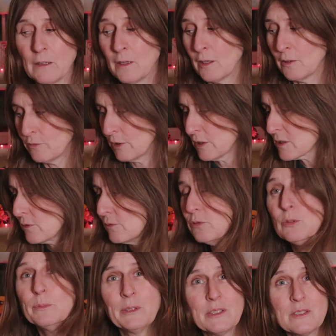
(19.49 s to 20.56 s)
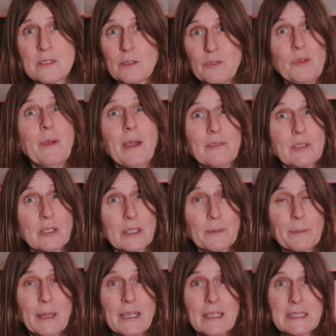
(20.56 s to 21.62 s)
First and foremost, if you have an
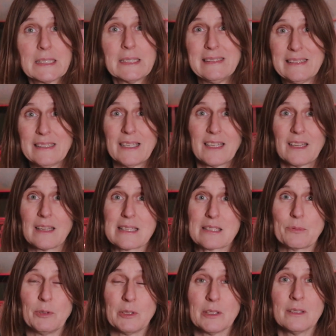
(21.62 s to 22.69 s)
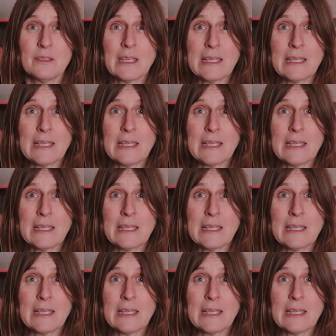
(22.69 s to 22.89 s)
iPad like this one,